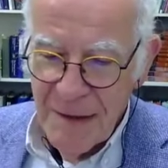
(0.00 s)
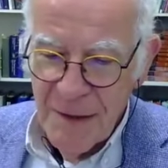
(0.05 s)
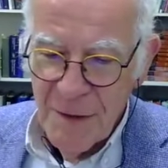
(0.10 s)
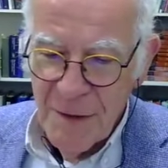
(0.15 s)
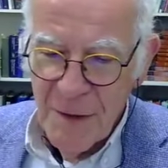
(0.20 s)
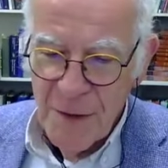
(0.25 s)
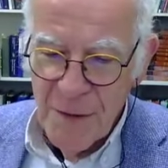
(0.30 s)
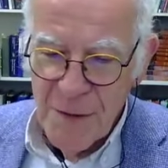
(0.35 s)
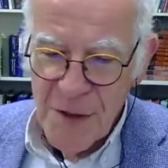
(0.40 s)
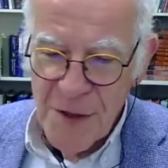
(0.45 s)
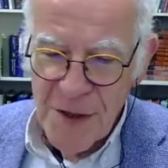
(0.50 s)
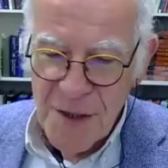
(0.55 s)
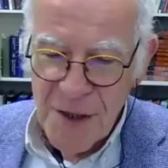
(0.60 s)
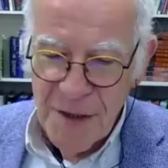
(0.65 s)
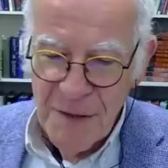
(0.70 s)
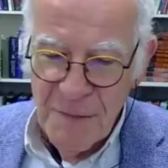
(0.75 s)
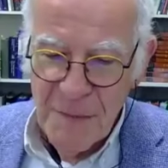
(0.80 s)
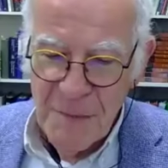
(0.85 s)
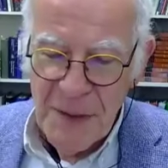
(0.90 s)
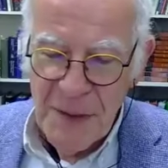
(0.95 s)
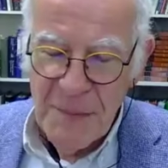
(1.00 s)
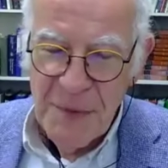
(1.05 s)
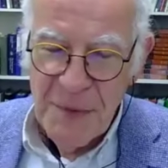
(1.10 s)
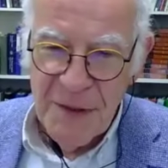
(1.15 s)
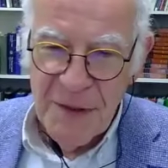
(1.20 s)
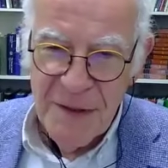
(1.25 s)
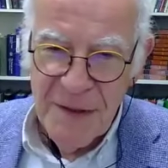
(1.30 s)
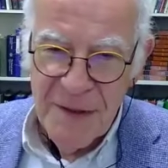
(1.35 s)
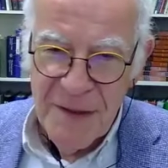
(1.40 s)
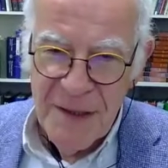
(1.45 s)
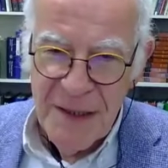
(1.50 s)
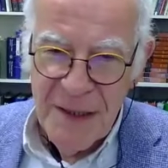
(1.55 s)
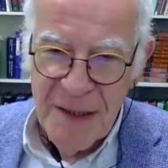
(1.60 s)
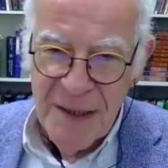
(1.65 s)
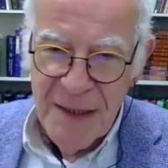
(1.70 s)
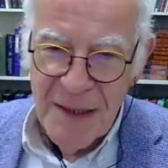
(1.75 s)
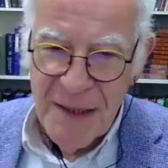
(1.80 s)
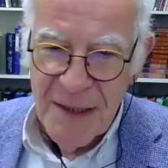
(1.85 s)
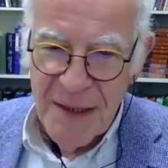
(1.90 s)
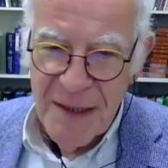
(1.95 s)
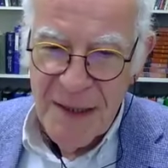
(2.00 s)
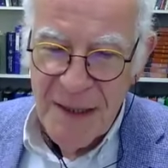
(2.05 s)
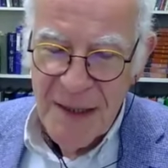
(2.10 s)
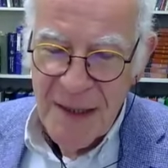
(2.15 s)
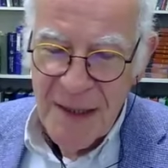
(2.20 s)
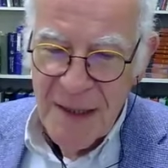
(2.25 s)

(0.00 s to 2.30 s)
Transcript: those people, the